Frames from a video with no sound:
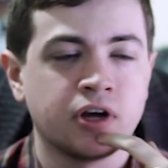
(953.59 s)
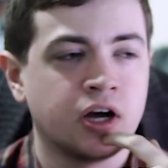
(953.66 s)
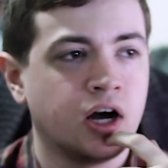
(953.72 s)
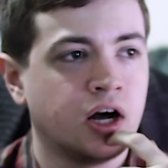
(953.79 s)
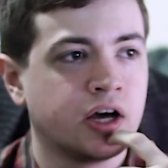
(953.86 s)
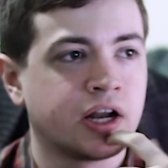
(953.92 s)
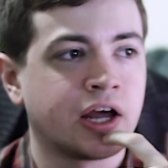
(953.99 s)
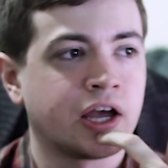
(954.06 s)

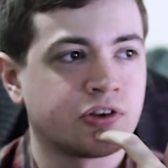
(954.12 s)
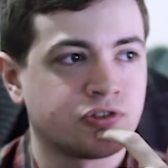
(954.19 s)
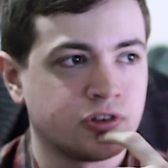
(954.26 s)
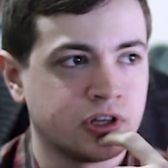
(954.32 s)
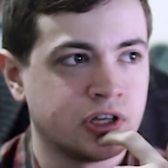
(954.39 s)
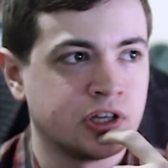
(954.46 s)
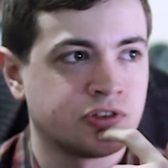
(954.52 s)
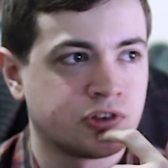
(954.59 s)
Uh, and I
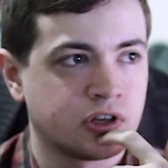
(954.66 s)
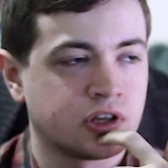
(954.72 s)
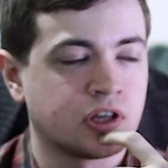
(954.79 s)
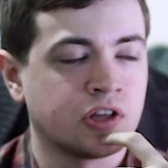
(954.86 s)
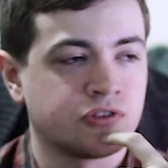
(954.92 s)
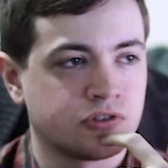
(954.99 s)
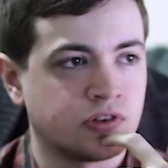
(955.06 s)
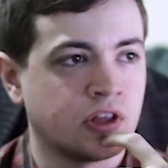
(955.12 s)
actually, it's
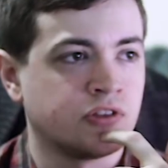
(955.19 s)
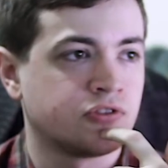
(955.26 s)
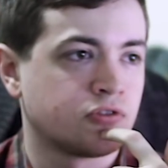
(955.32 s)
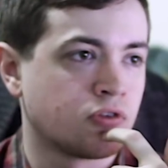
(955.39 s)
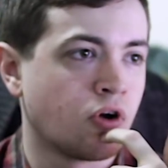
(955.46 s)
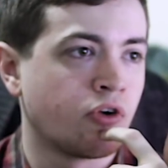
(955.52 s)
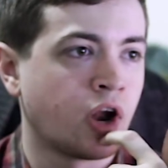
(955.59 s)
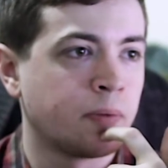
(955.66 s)
it's it's
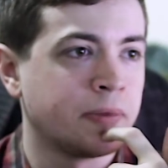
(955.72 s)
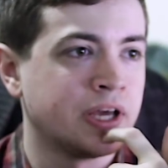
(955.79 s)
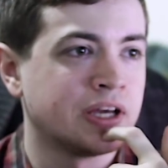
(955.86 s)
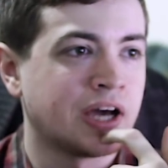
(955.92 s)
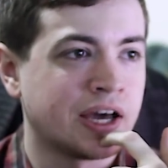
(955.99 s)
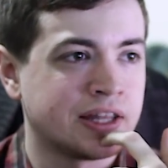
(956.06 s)
grown on me.